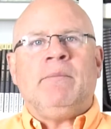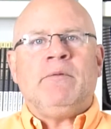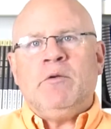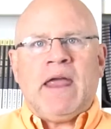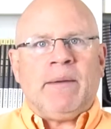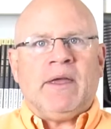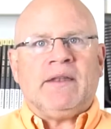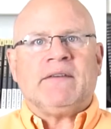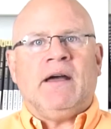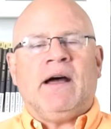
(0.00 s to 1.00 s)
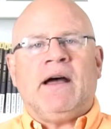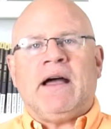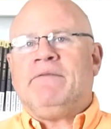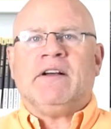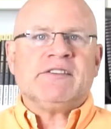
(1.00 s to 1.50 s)
you name it.
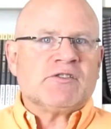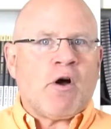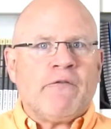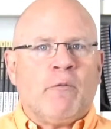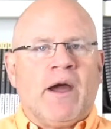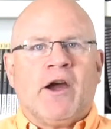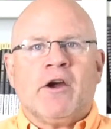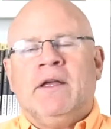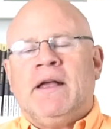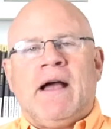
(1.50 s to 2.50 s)
I've done software,